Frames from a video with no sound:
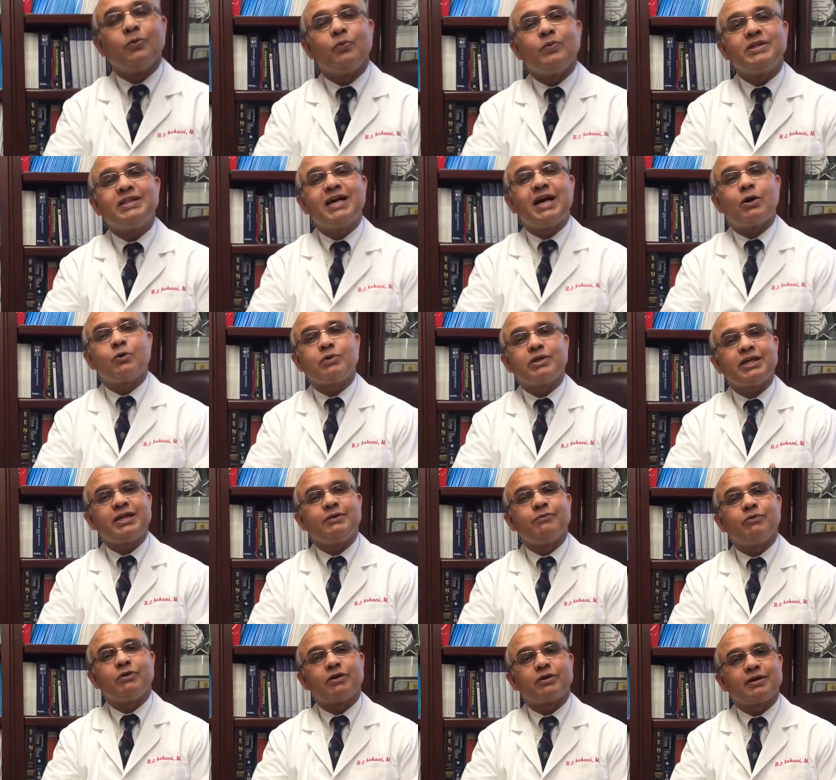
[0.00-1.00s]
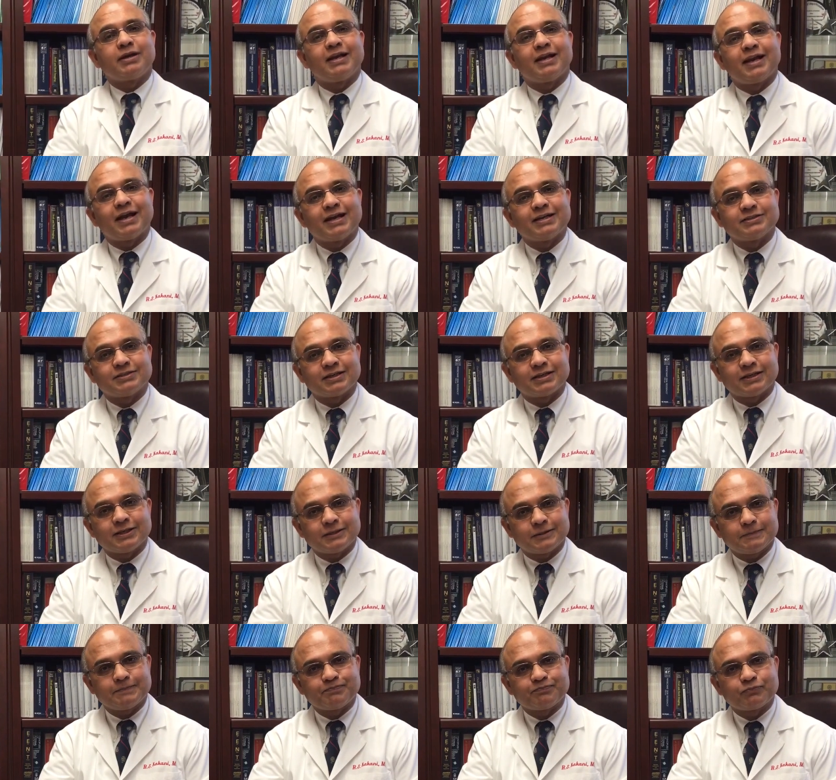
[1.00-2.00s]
without even realizing it.